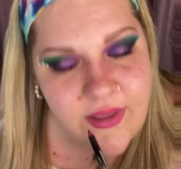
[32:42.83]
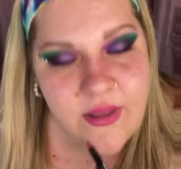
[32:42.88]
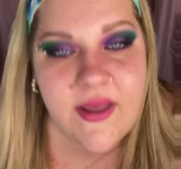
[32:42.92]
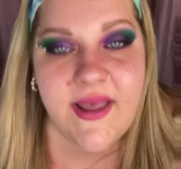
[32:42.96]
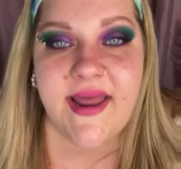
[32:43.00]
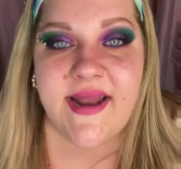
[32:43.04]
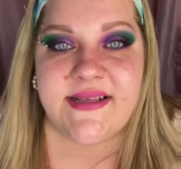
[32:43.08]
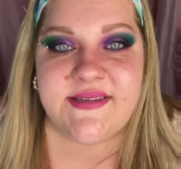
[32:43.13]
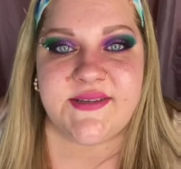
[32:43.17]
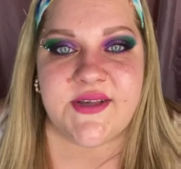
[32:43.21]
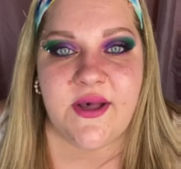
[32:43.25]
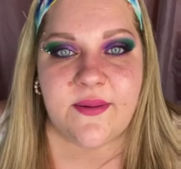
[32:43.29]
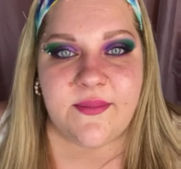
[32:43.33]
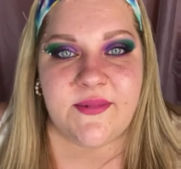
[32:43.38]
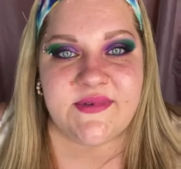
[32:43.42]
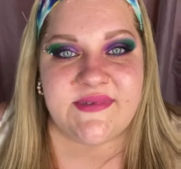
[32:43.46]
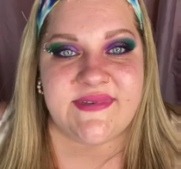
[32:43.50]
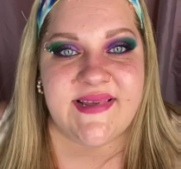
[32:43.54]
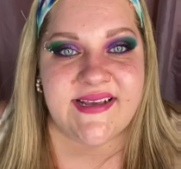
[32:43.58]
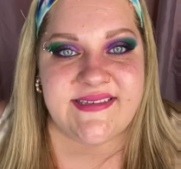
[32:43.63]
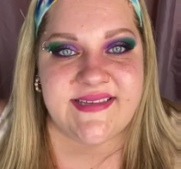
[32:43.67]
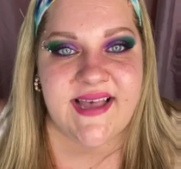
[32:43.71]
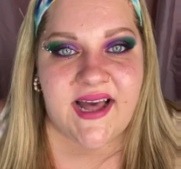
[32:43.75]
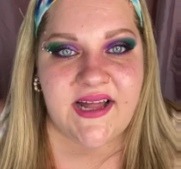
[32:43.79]
It is almost
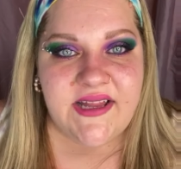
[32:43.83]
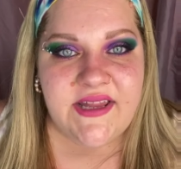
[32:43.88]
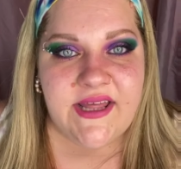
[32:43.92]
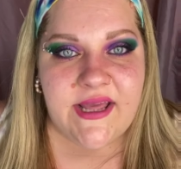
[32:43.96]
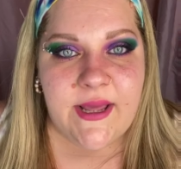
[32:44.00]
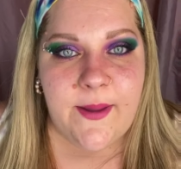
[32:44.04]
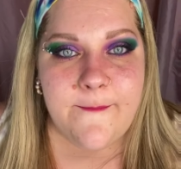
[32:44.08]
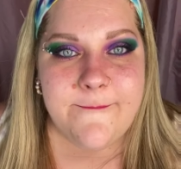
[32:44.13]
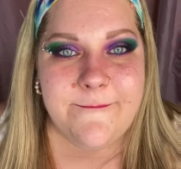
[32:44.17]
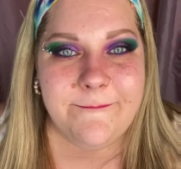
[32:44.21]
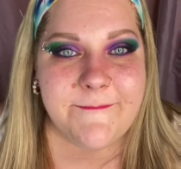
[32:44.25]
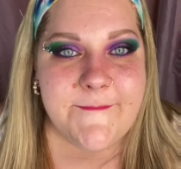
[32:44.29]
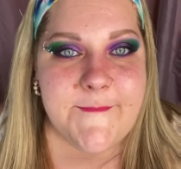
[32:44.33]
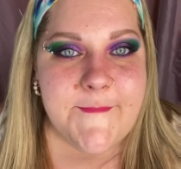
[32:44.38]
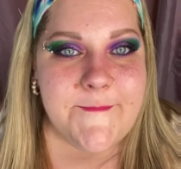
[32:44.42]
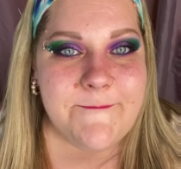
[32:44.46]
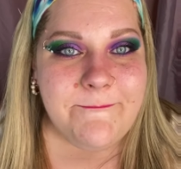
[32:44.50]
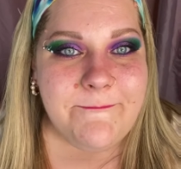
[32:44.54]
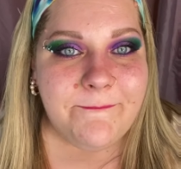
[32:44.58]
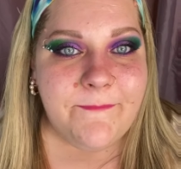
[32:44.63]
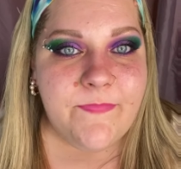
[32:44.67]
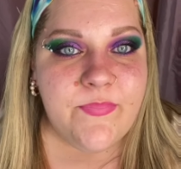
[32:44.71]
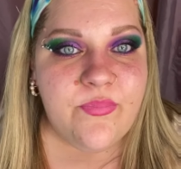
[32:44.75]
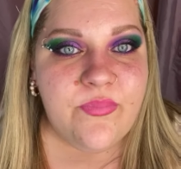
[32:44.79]
exactly
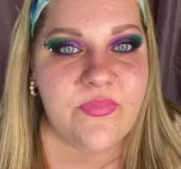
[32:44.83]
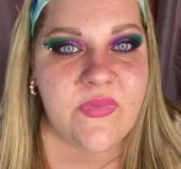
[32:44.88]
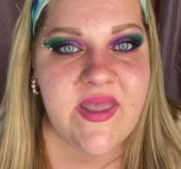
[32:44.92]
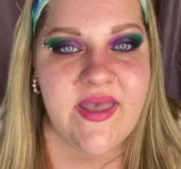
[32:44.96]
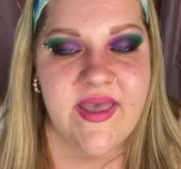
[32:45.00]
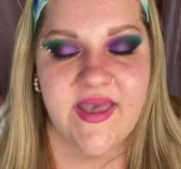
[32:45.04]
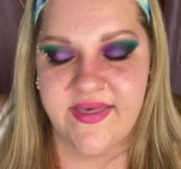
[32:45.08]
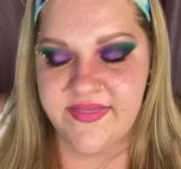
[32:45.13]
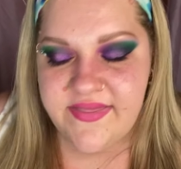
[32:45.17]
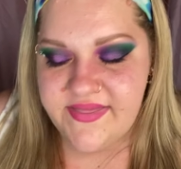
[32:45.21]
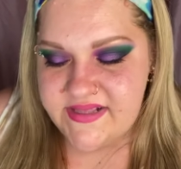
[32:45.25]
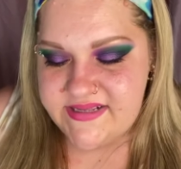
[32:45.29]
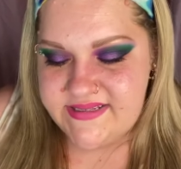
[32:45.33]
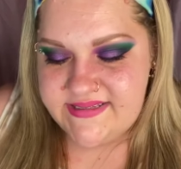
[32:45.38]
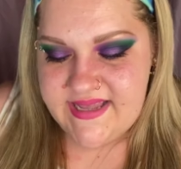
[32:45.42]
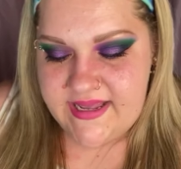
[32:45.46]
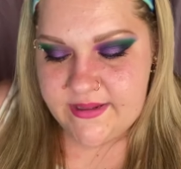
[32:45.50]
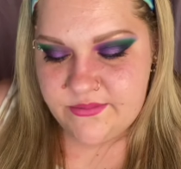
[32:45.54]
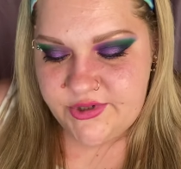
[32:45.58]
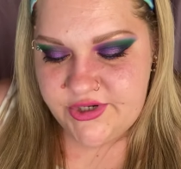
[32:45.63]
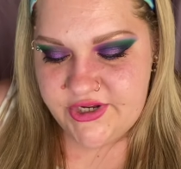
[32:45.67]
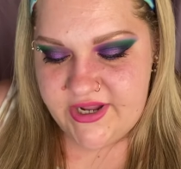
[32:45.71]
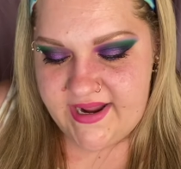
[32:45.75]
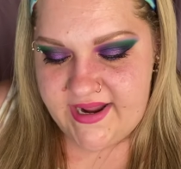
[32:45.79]
the
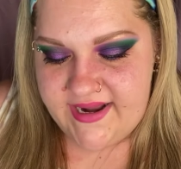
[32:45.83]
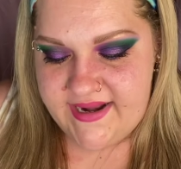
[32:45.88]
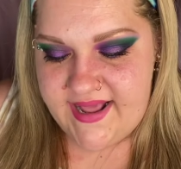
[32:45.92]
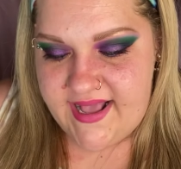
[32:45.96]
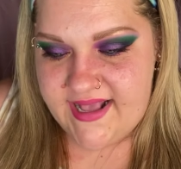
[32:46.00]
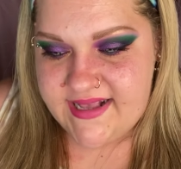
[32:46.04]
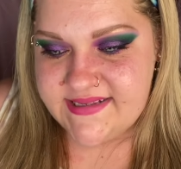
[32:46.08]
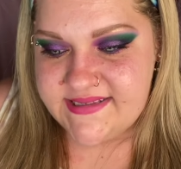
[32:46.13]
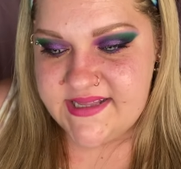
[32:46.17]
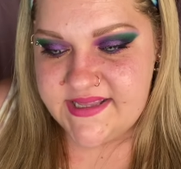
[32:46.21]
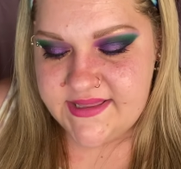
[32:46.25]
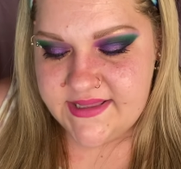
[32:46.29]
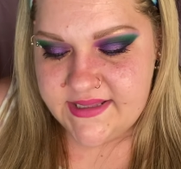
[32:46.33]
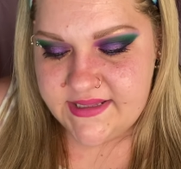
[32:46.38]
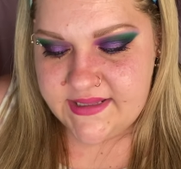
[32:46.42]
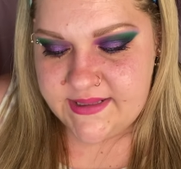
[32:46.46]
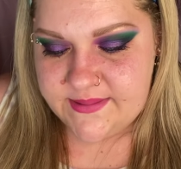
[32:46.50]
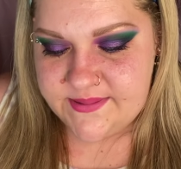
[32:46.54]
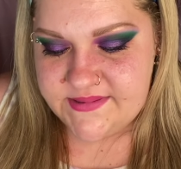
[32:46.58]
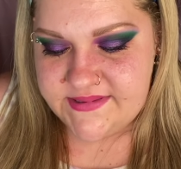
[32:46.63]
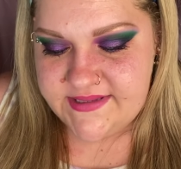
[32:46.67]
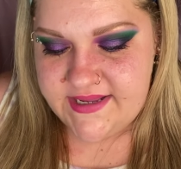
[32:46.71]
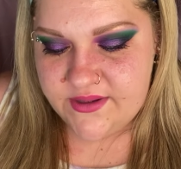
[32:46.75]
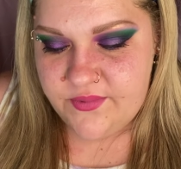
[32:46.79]
same shade as the
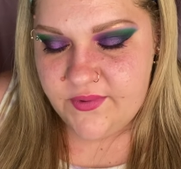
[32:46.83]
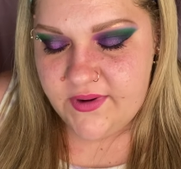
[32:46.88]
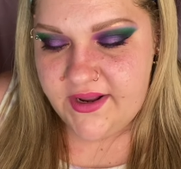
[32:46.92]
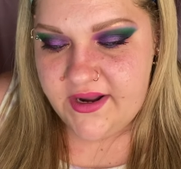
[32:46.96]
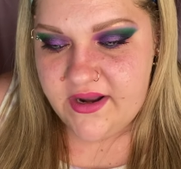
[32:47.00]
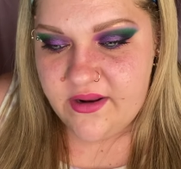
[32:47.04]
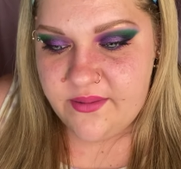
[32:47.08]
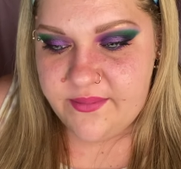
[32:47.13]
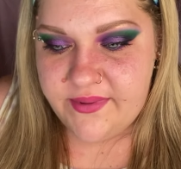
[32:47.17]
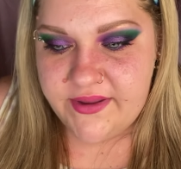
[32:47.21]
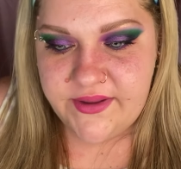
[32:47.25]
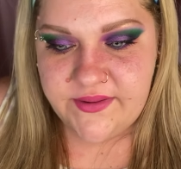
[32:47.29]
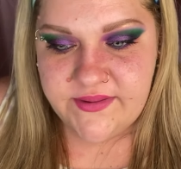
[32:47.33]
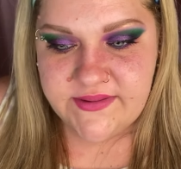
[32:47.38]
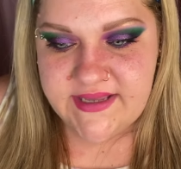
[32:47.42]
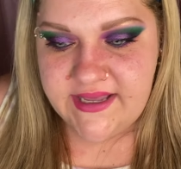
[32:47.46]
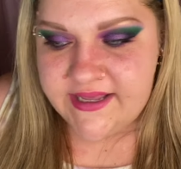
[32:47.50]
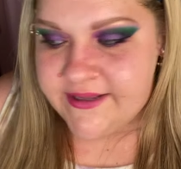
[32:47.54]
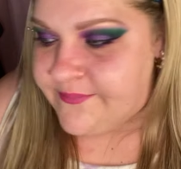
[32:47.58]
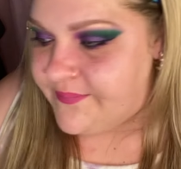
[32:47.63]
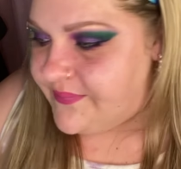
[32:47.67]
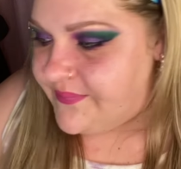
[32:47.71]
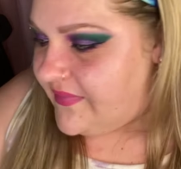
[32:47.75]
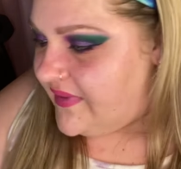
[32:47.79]
lipstick we're going to be
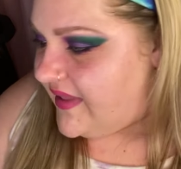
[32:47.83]
using.